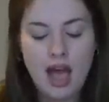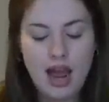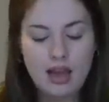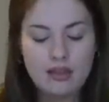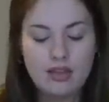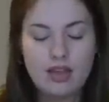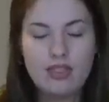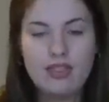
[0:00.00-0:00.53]

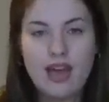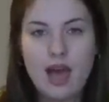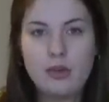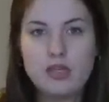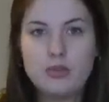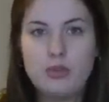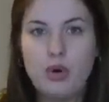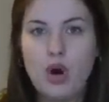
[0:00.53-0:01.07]
I think that
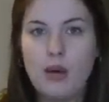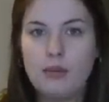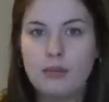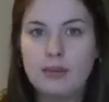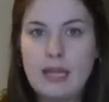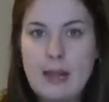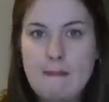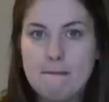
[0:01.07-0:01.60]
would
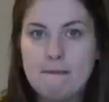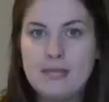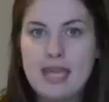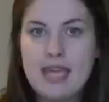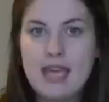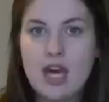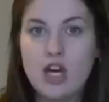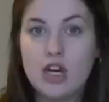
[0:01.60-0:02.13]
probably
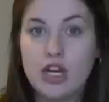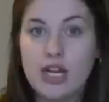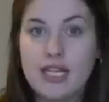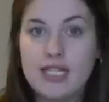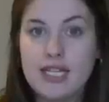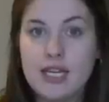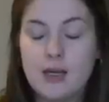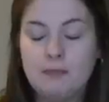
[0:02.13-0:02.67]
be a good
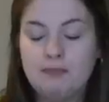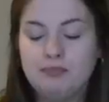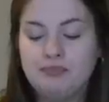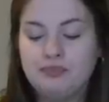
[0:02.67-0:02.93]
idea.